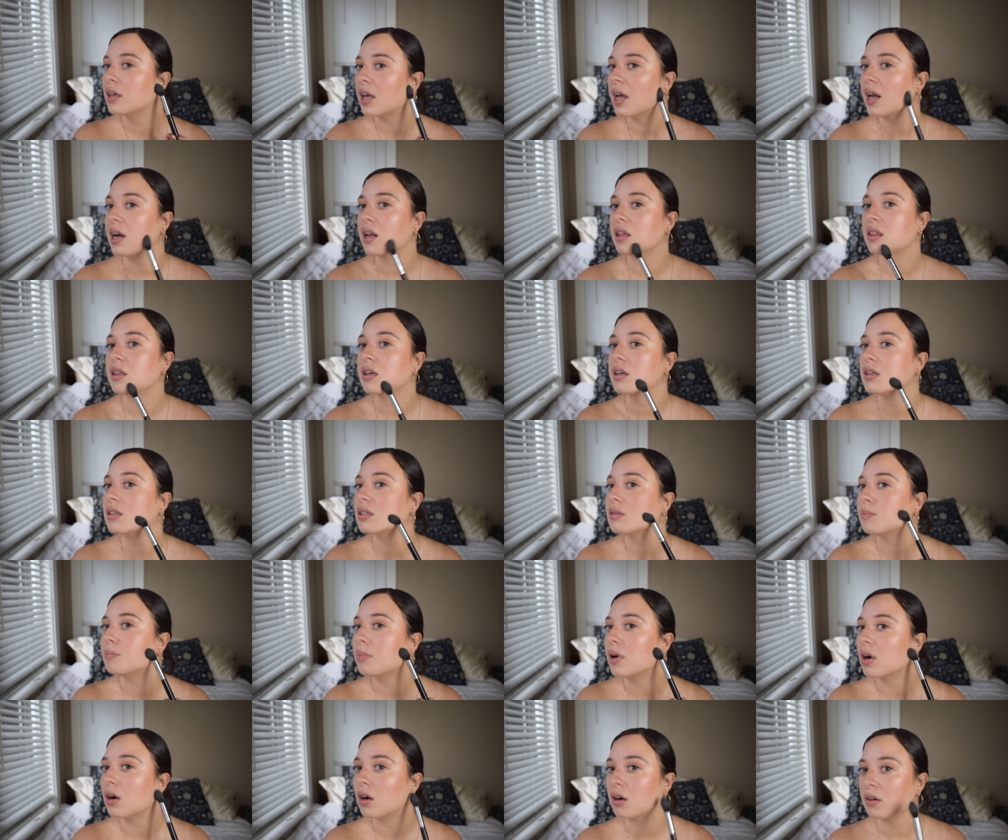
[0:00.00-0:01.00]
And I think it's
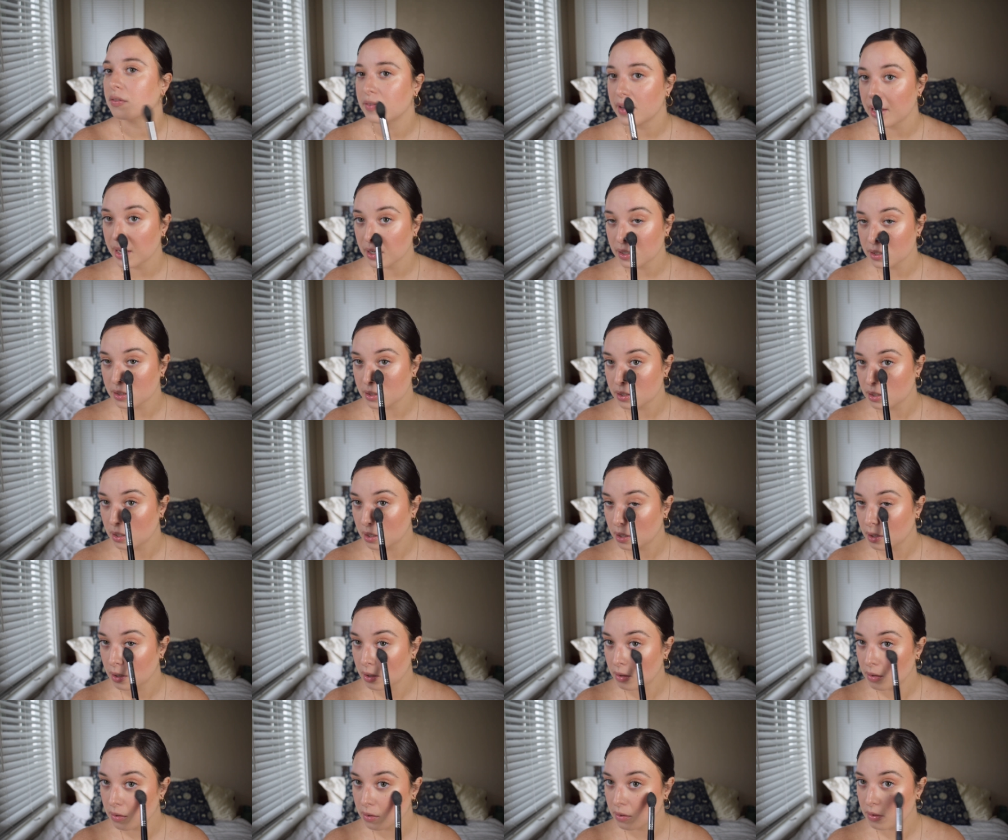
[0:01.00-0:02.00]
perfect
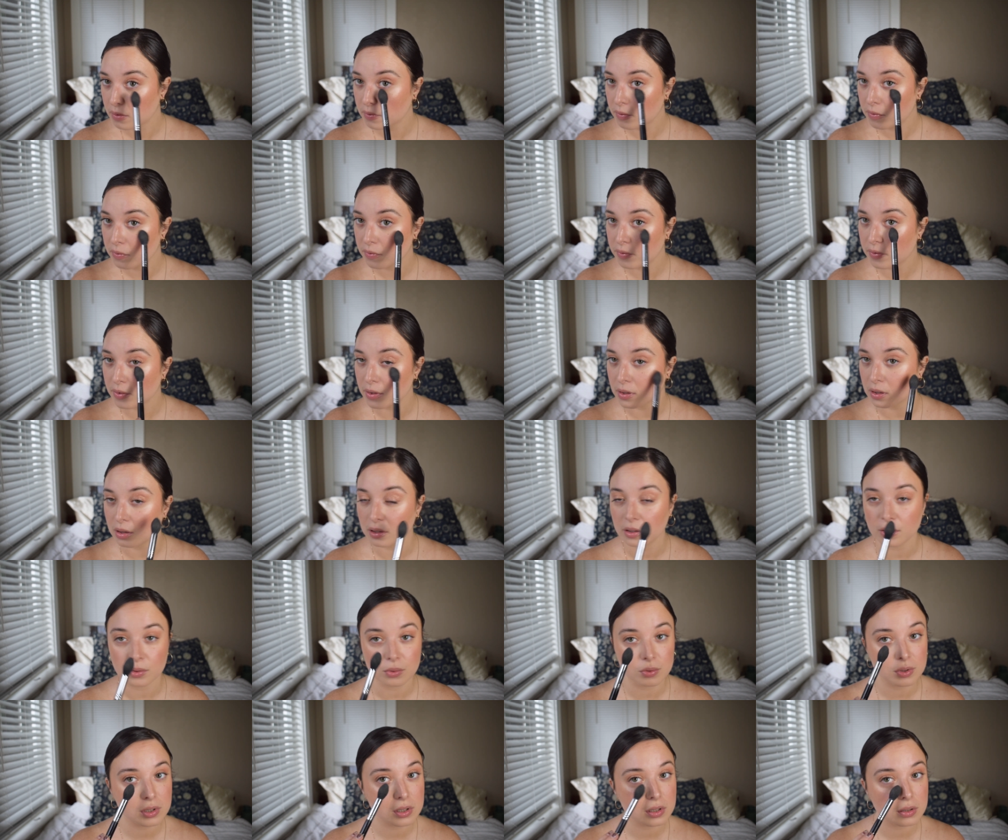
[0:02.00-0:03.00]
for
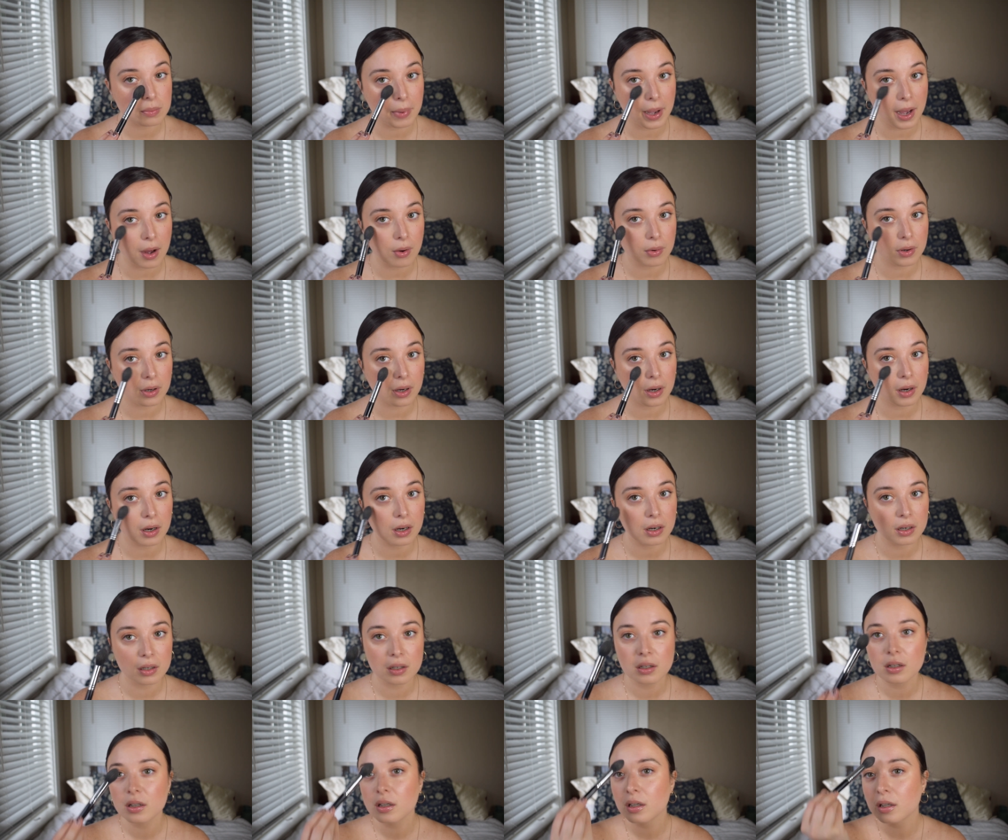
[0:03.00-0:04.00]
loose powder.
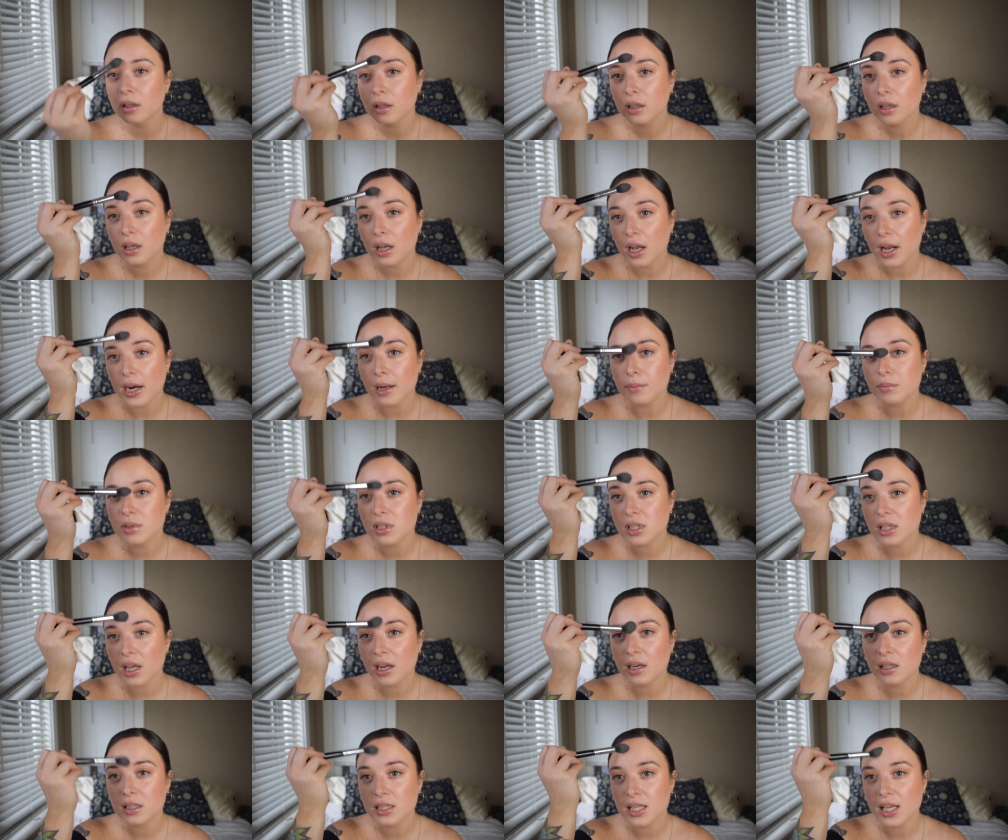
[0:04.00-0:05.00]
And I'm just
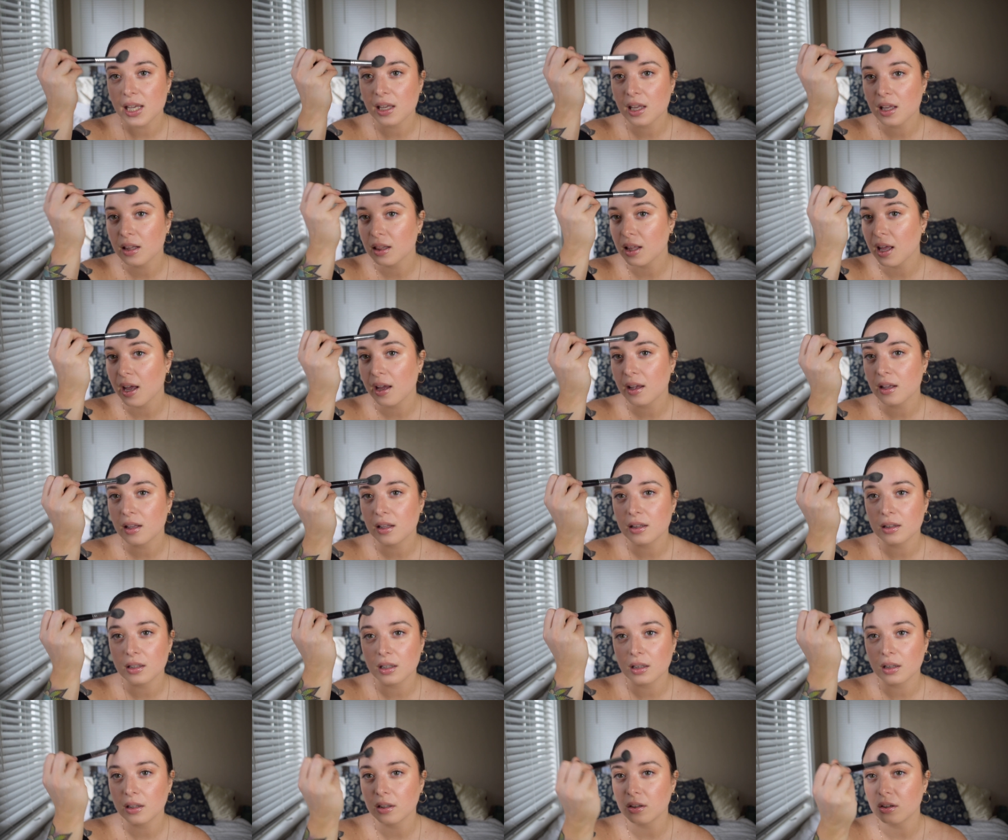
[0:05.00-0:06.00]
kind of taking that in
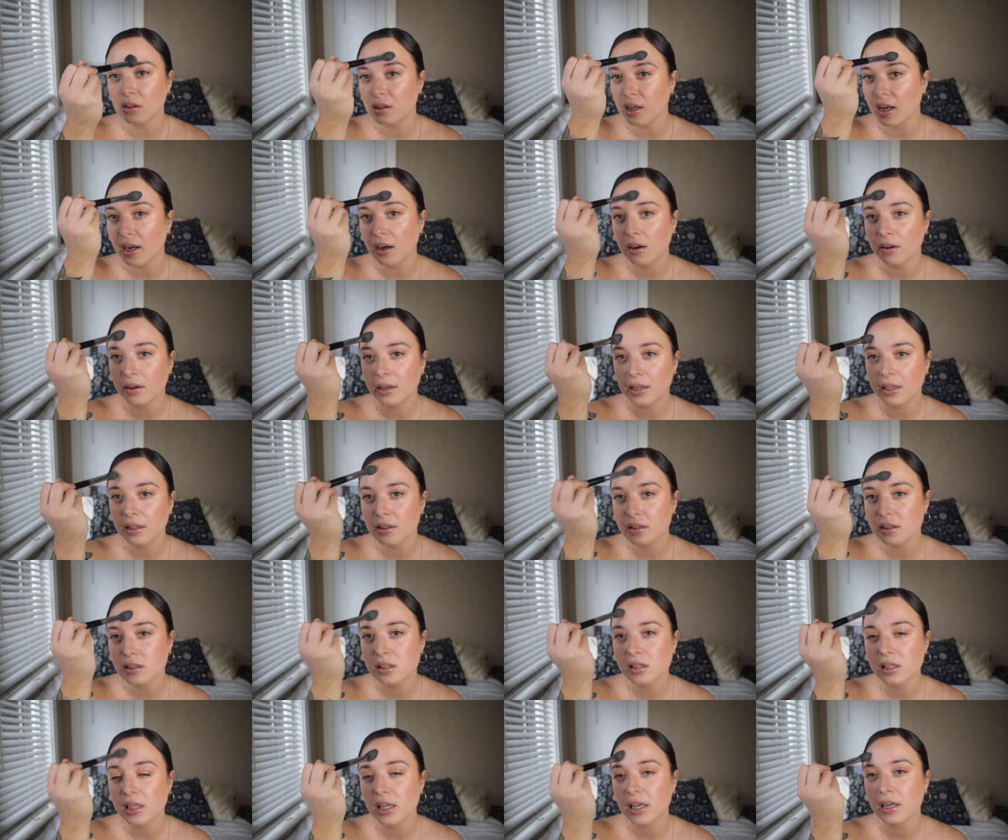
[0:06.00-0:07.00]
the little
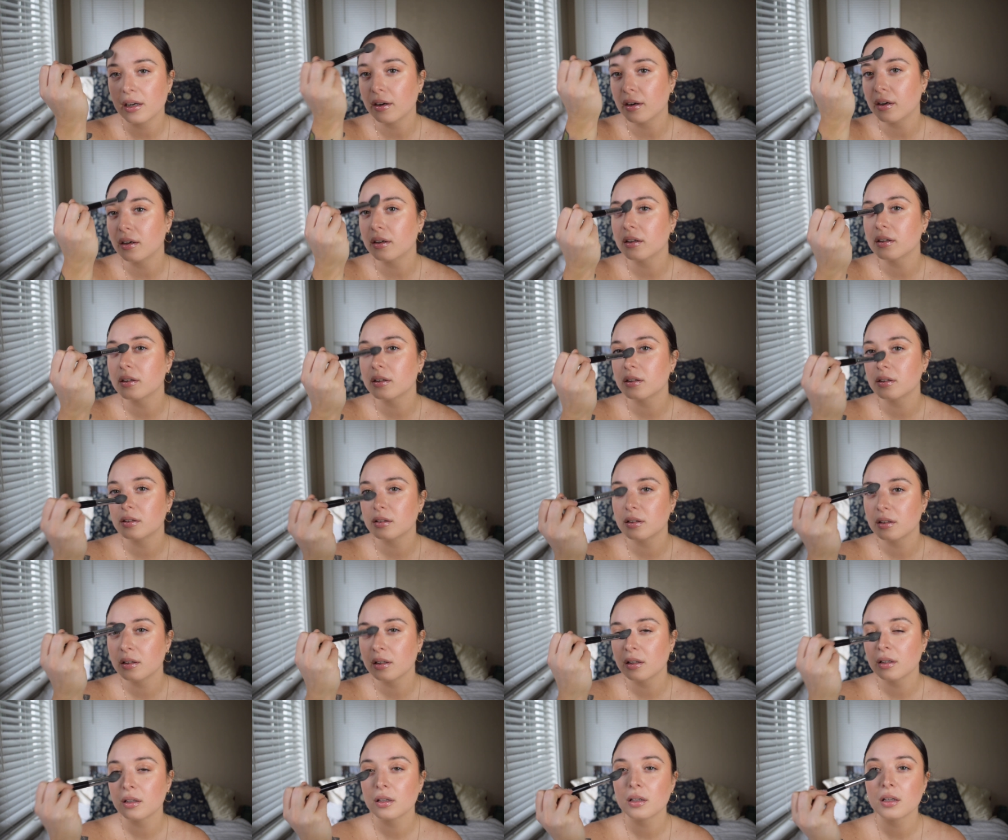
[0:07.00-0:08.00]
areas here
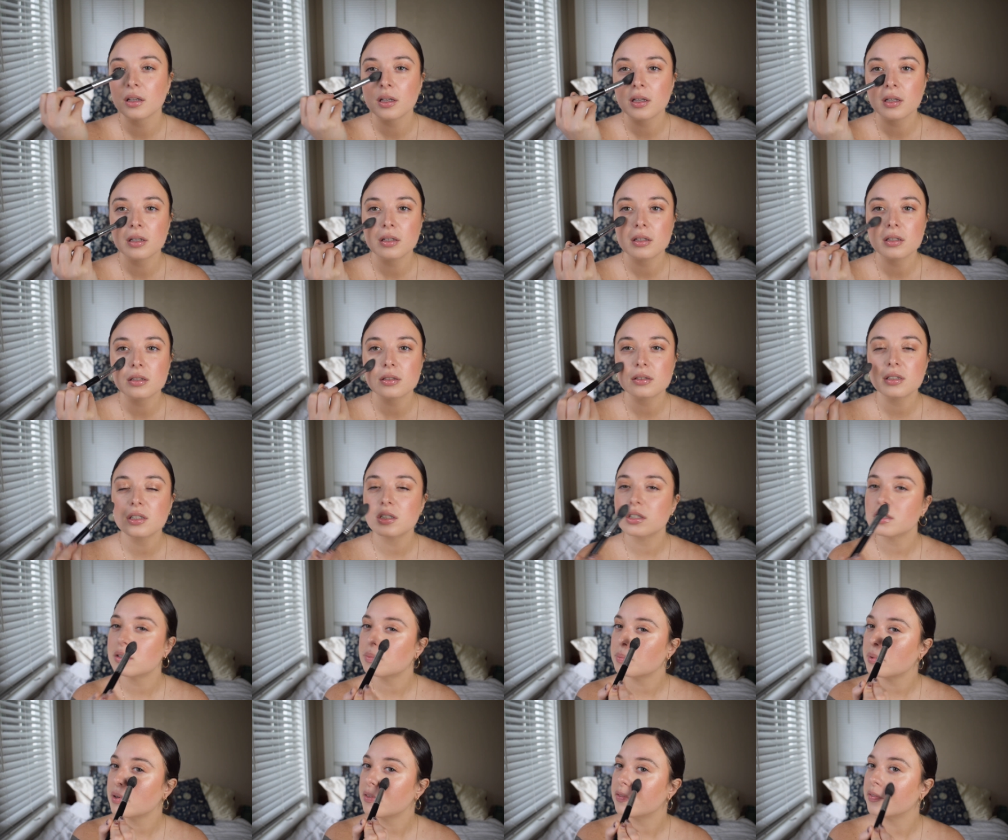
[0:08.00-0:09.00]
to
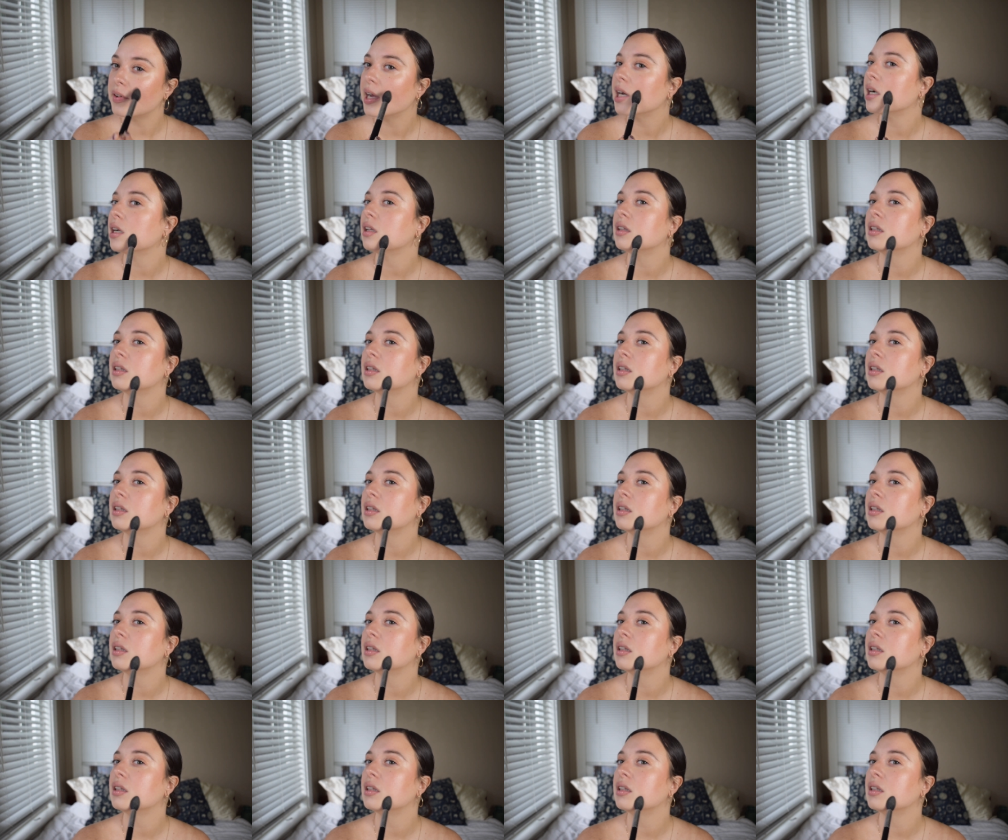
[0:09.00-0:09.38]
just provide a